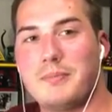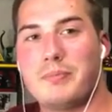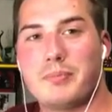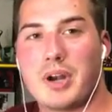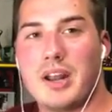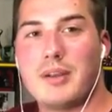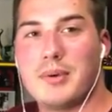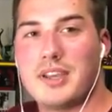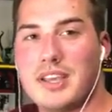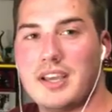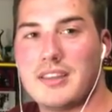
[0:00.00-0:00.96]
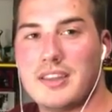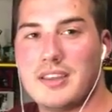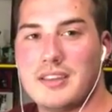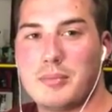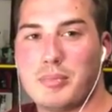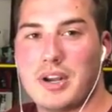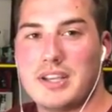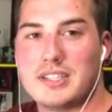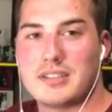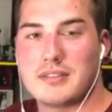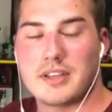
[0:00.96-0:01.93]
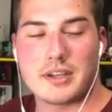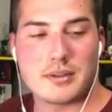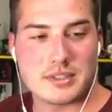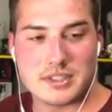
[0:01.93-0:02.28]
But anyway, yeah, the prices of Legos